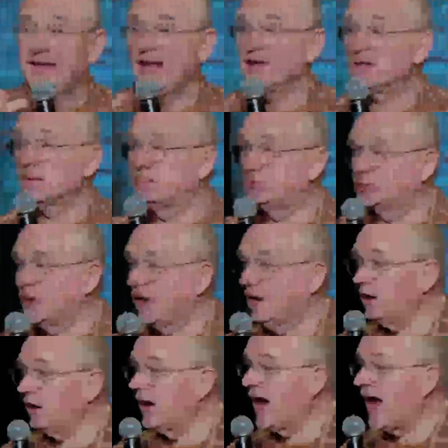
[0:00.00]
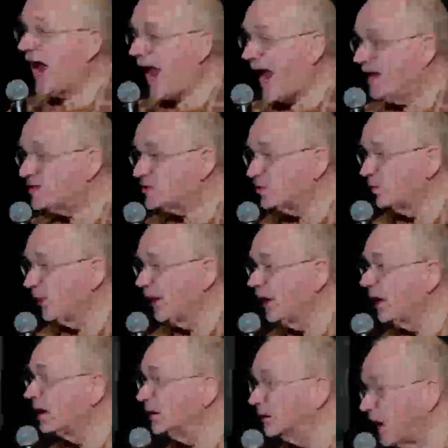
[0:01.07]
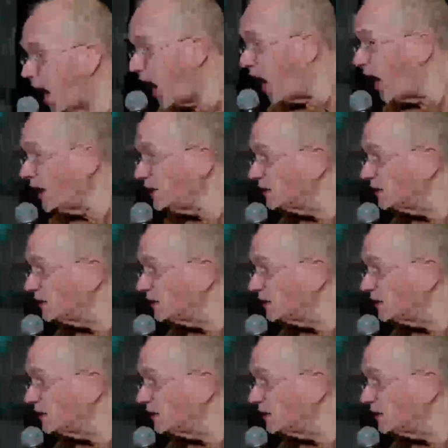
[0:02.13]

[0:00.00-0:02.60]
is a prayer answering God.